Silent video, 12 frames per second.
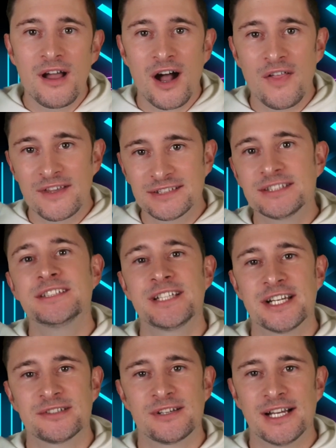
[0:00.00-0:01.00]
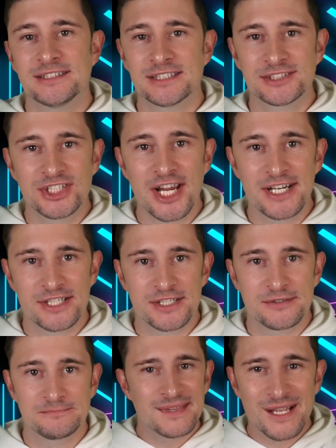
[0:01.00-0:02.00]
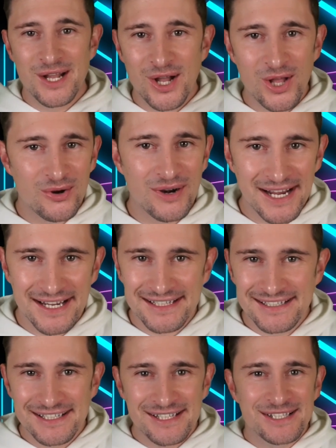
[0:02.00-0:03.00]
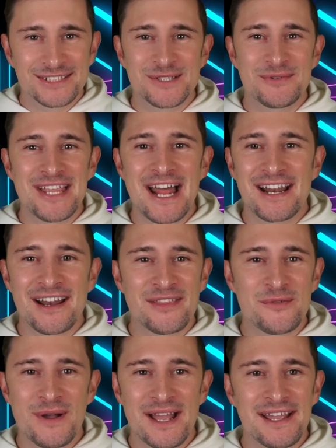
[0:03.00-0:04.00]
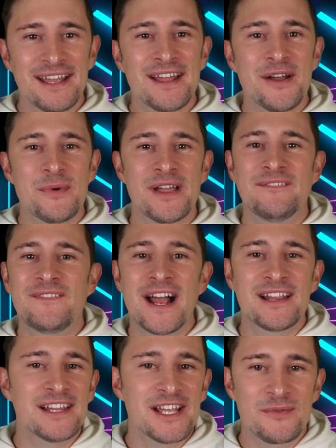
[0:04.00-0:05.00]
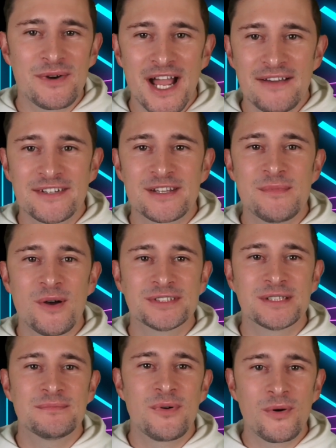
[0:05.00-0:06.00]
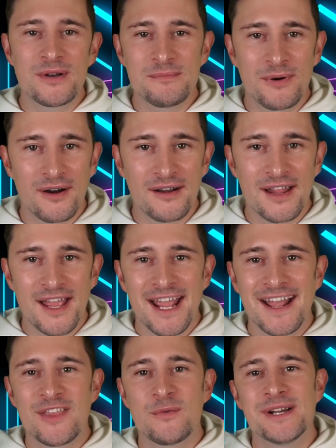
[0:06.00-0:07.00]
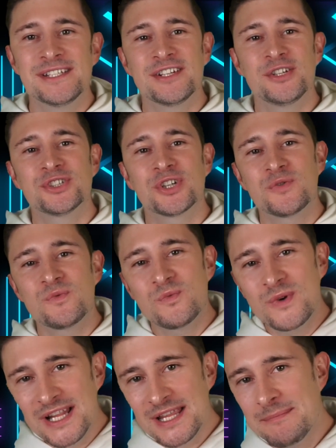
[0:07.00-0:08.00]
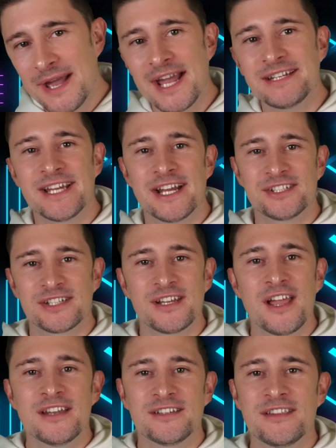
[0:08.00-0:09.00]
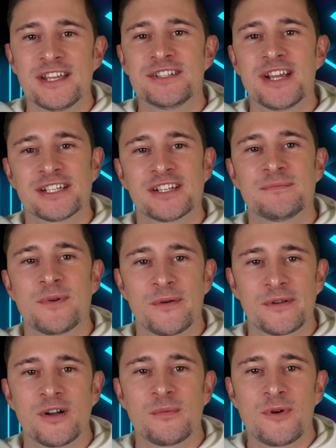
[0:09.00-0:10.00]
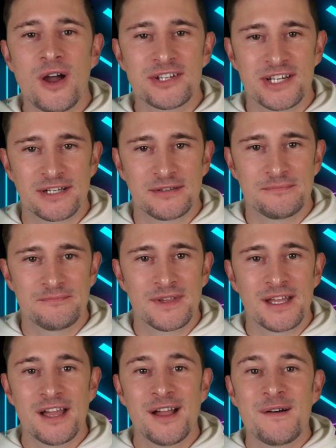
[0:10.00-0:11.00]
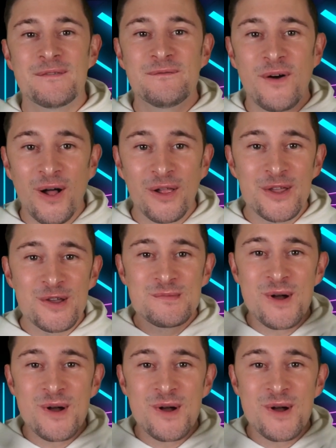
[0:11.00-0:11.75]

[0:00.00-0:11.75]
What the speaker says: on this decentralized exchange. All right, so with that out of the way, we have finally arrived to the most important part and the reason you should really pay attention to the Injective Protocol project. Volume